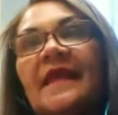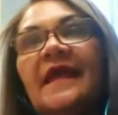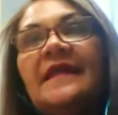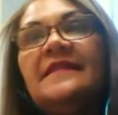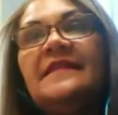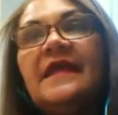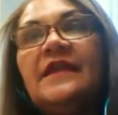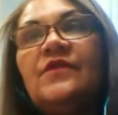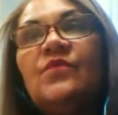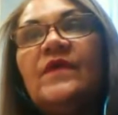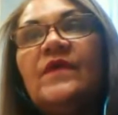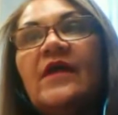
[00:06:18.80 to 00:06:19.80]
And
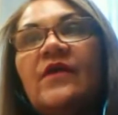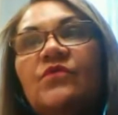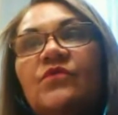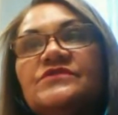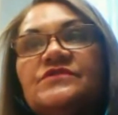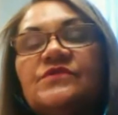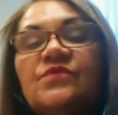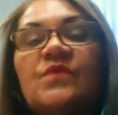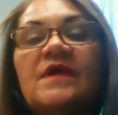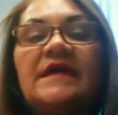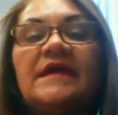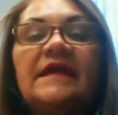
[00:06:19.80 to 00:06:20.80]
then we are also
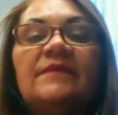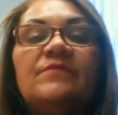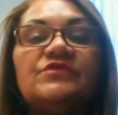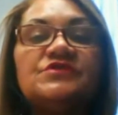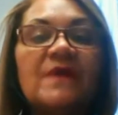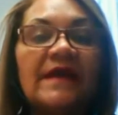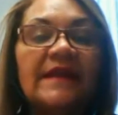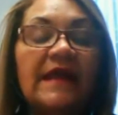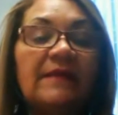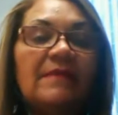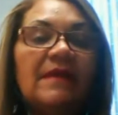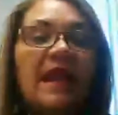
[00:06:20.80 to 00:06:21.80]
working in Botswana
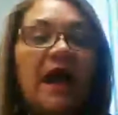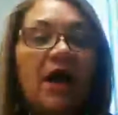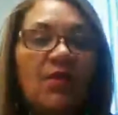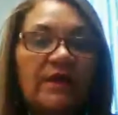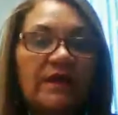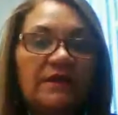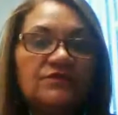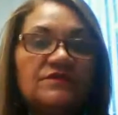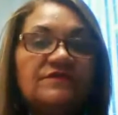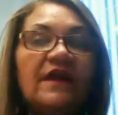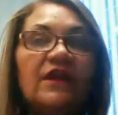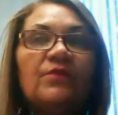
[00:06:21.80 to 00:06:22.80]
and Malawi to
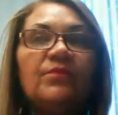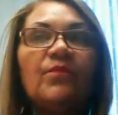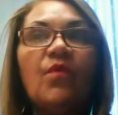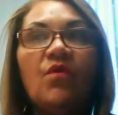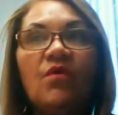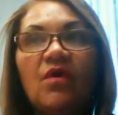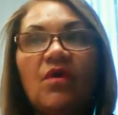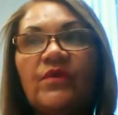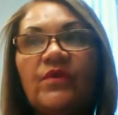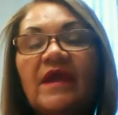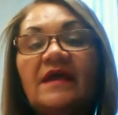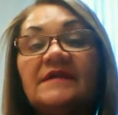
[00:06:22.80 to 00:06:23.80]
develop more
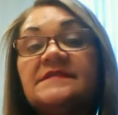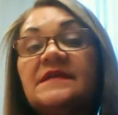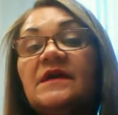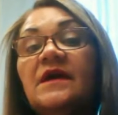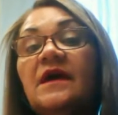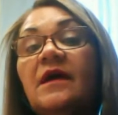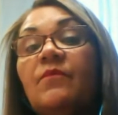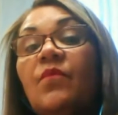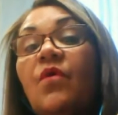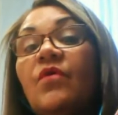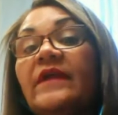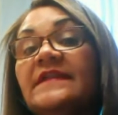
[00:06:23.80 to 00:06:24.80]
OERs,
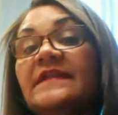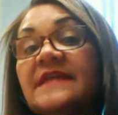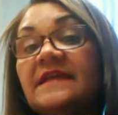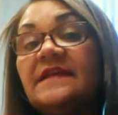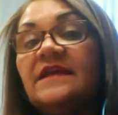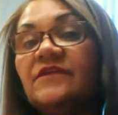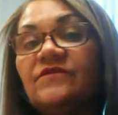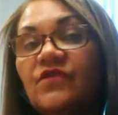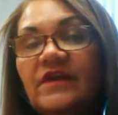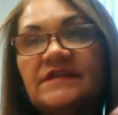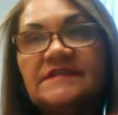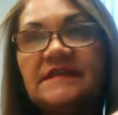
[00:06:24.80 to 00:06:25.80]
more in technical and
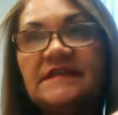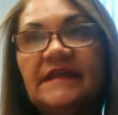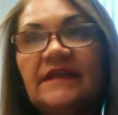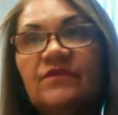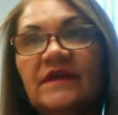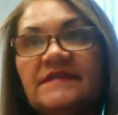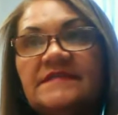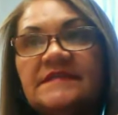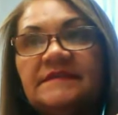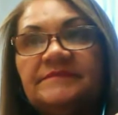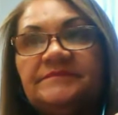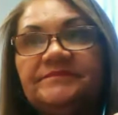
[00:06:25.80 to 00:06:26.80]
vocational
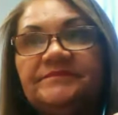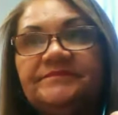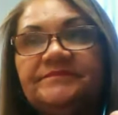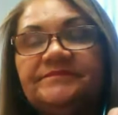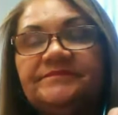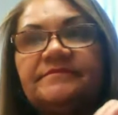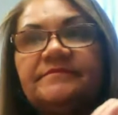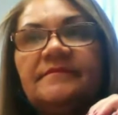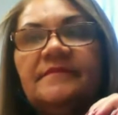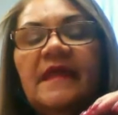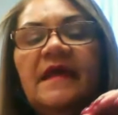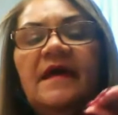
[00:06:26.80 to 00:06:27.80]
education.
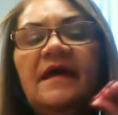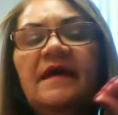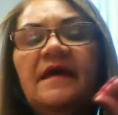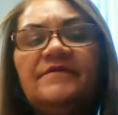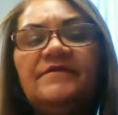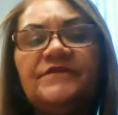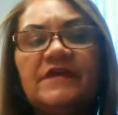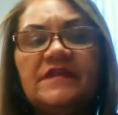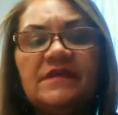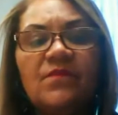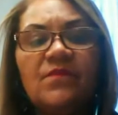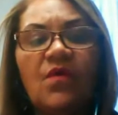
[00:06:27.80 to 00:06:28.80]

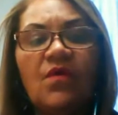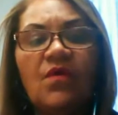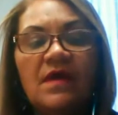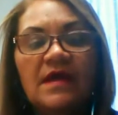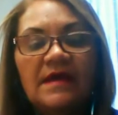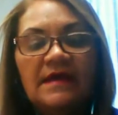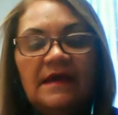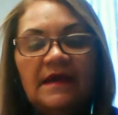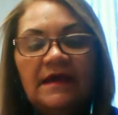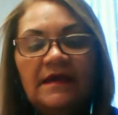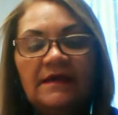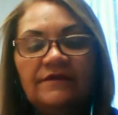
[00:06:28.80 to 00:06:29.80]
Furthermore,
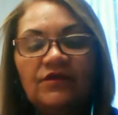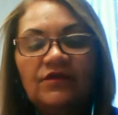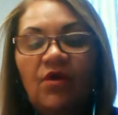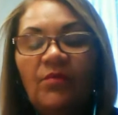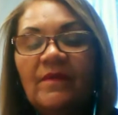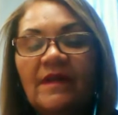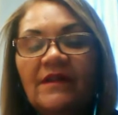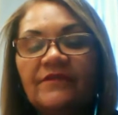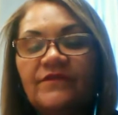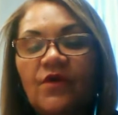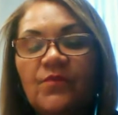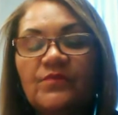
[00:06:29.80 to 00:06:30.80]
the Commonwealth
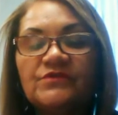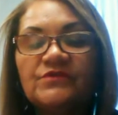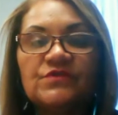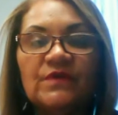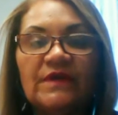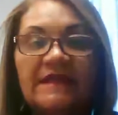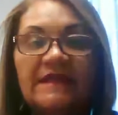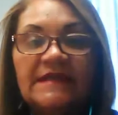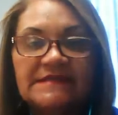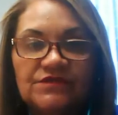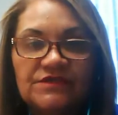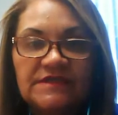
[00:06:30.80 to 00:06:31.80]
Open Schooling
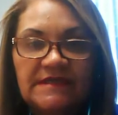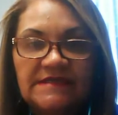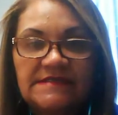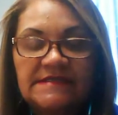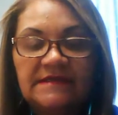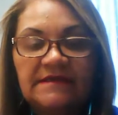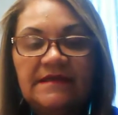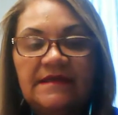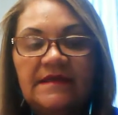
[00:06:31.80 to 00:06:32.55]
Association